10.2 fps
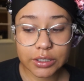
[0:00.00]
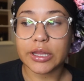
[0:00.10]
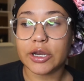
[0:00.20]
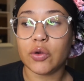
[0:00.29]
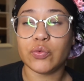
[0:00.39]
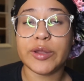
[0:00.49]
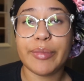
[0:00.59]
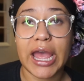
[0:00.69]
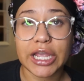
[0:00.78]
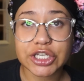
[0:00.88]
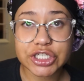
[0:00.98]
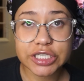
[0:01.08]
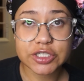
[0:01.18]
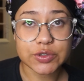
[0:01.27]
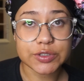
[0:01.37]
Then I'll repackage it
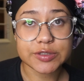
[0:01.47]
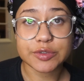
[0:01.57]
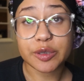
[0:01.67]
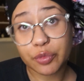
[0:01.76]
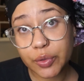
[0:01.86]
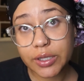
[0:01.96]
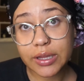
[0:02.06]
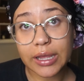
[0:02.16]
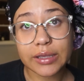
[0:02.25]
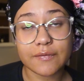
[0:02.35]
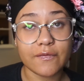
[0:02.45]
into some Tupperware that I can